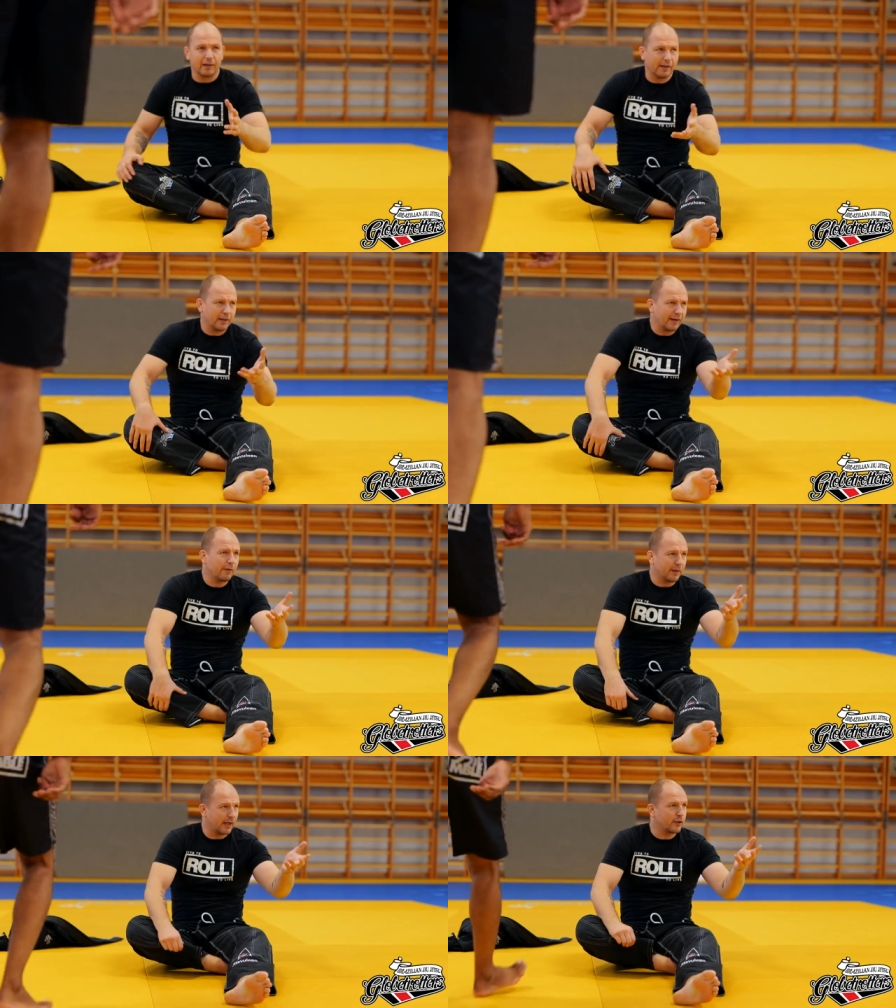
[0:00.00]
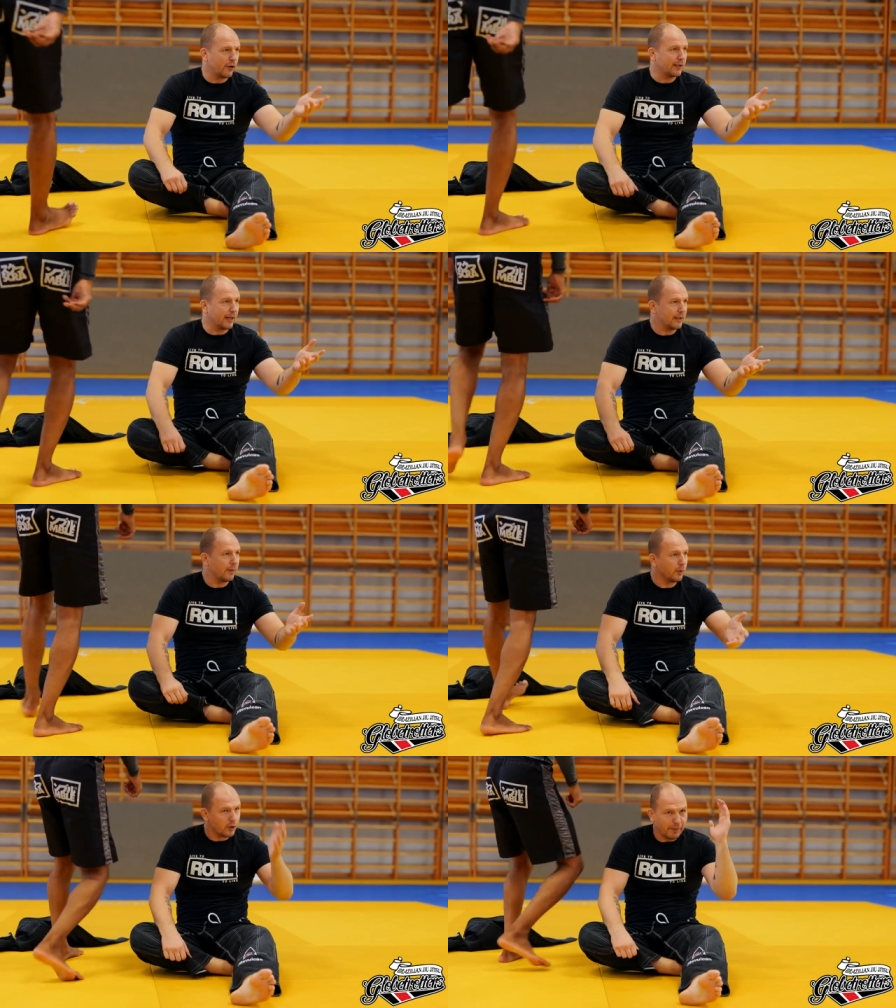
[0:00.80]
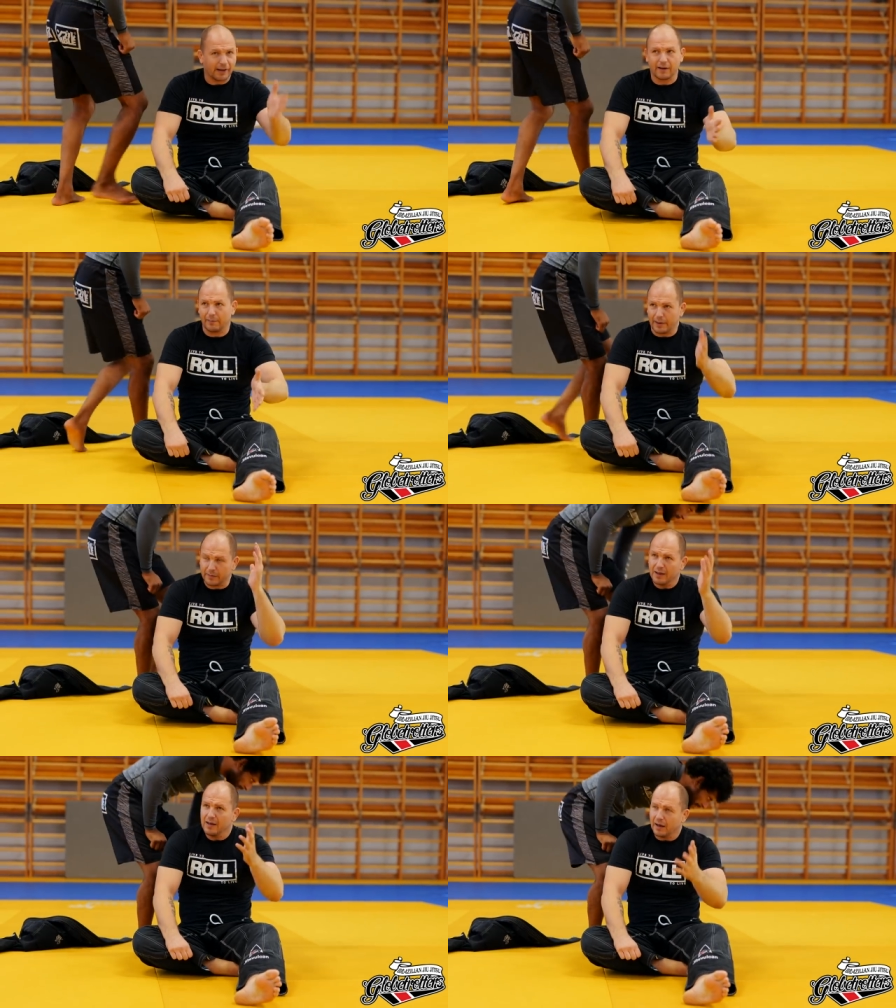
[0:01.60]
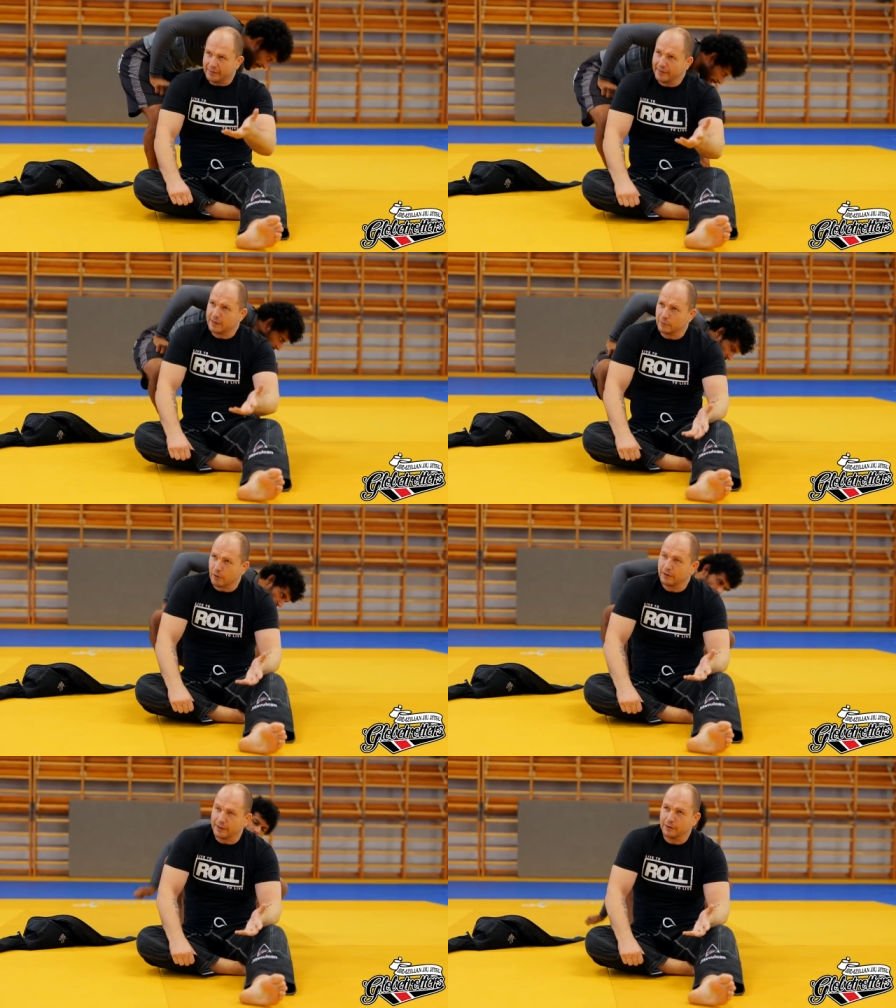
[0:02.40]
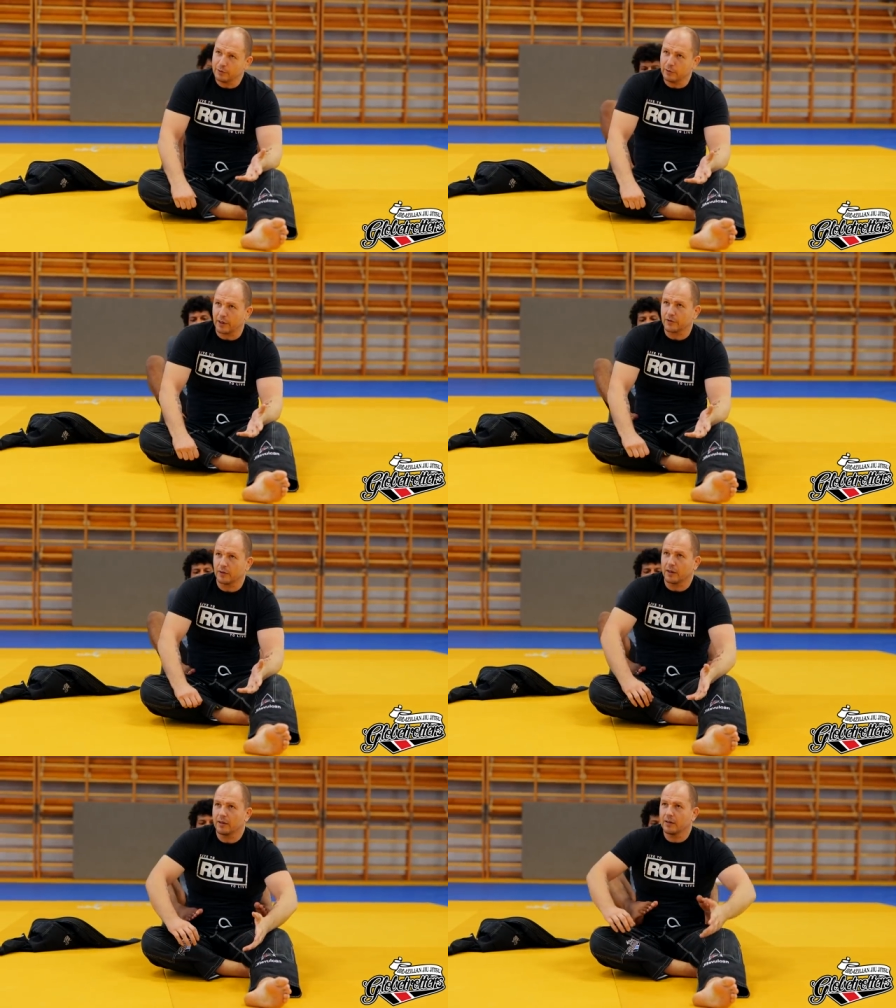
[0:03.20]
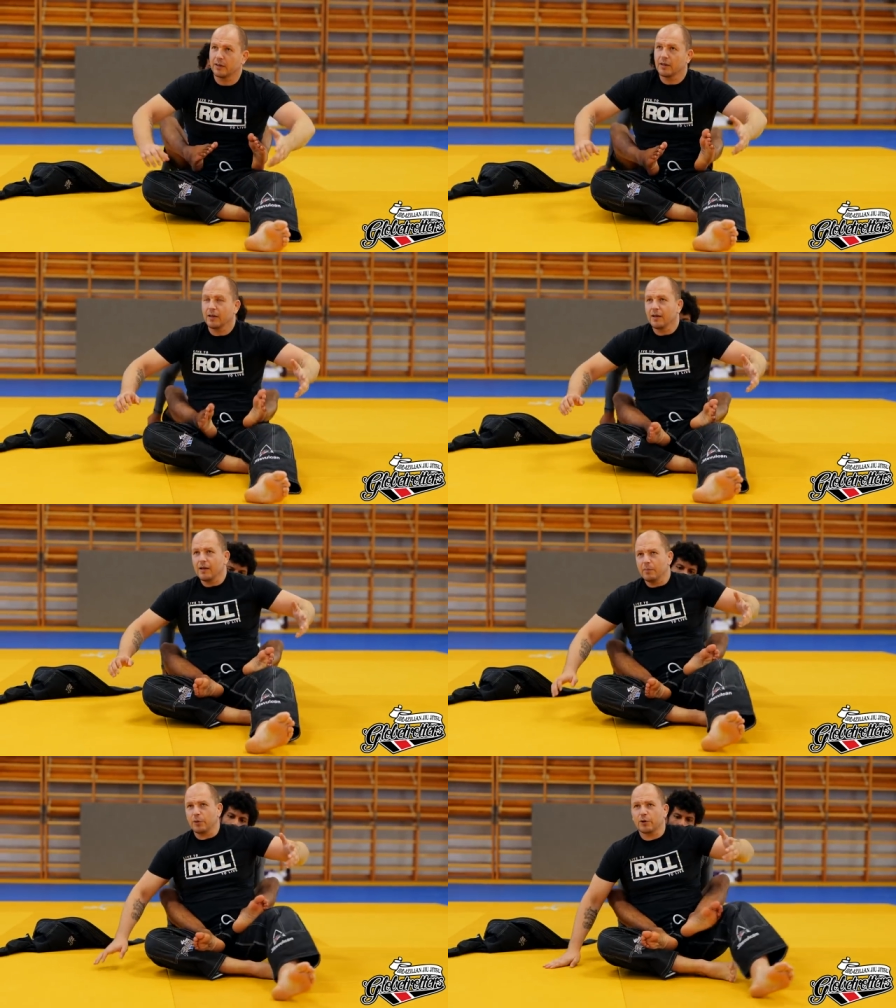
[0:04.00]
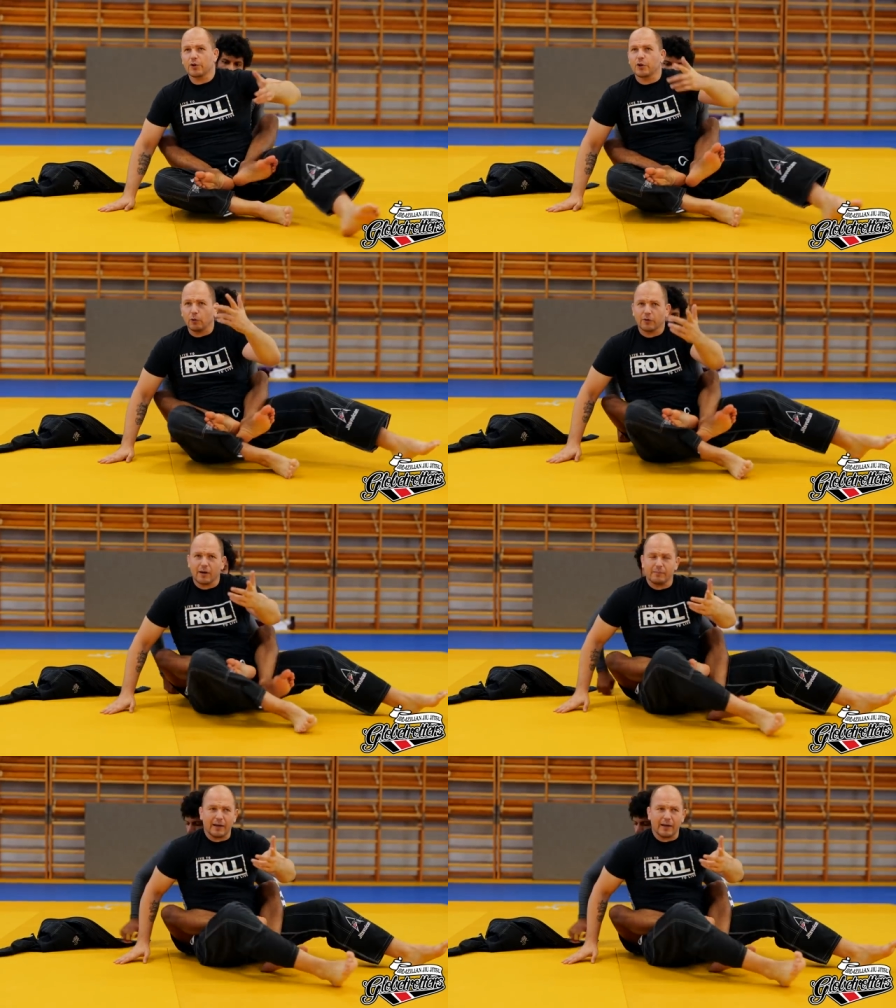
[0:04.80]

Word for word: on a mat. Everybody has heard that. Yeah, put your back on a mat. I think it's the wrong thing to do, actually. Put your shoulder on a